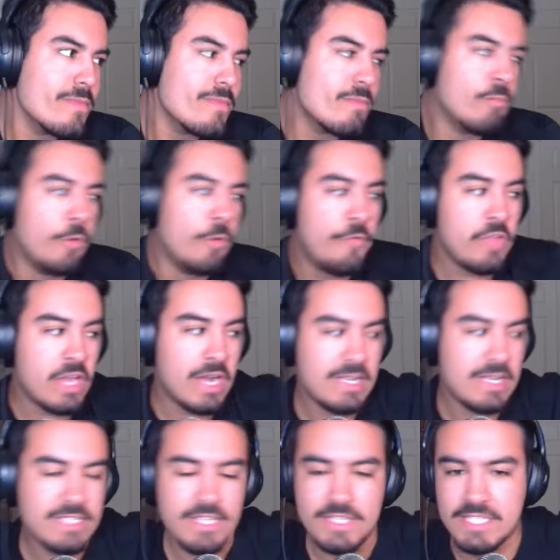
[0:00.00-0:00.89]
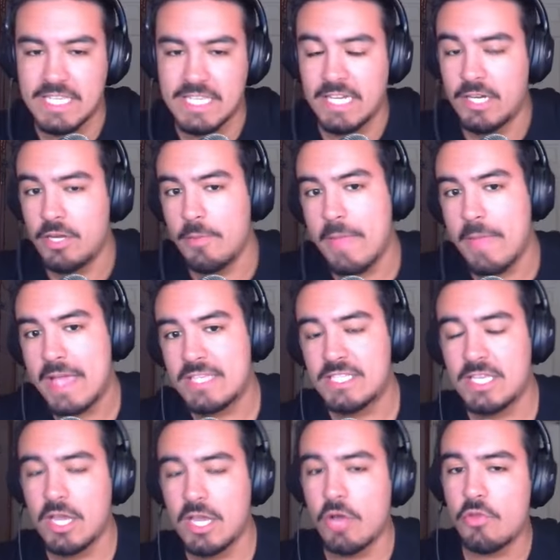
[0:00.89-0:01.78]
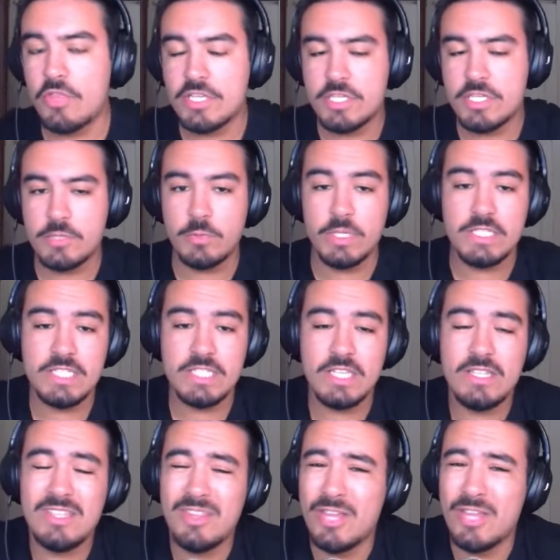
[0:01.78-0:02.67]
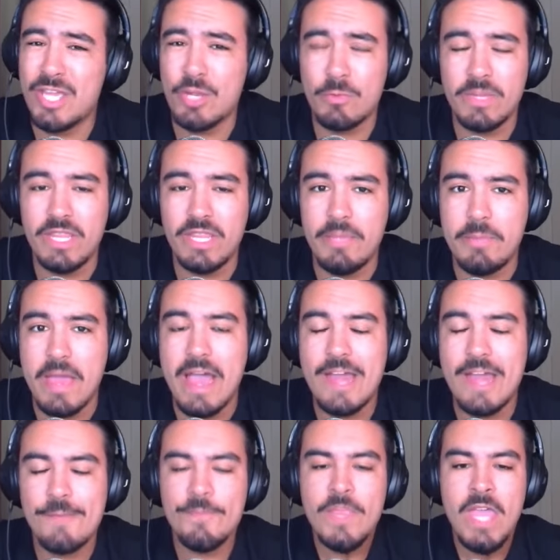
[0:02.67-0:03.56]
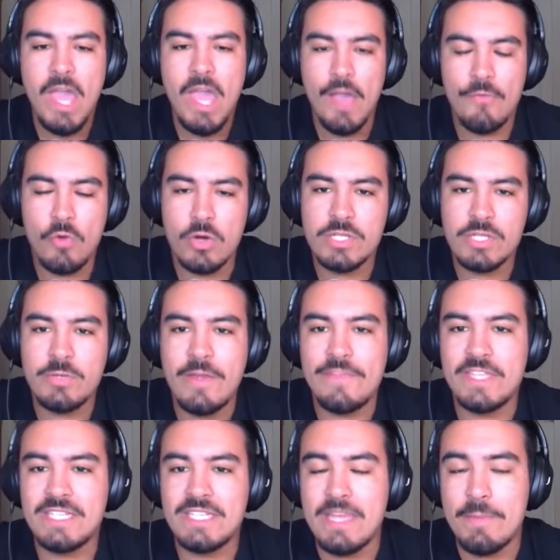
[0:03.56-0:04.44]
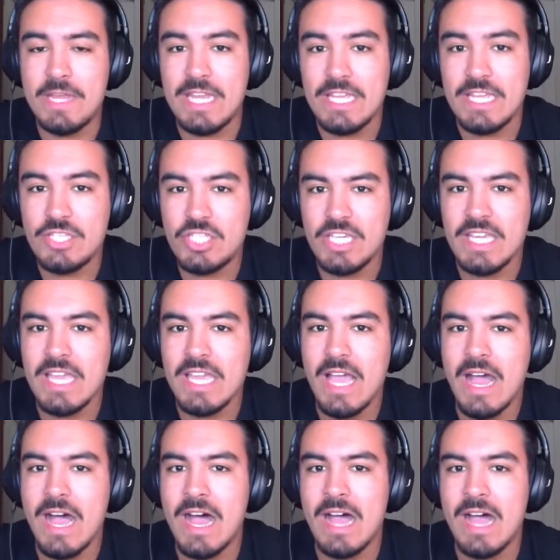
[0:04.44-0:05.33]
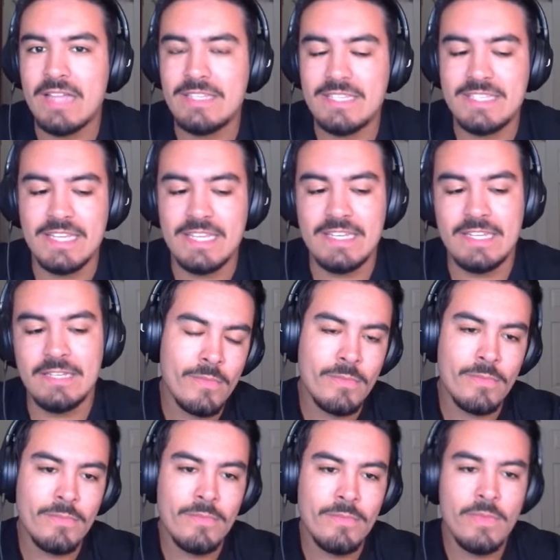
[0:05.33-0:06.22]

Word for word: Moving on to the state of New Mexico, this is one's looking really bad. Of course, we have the Domenici descendant.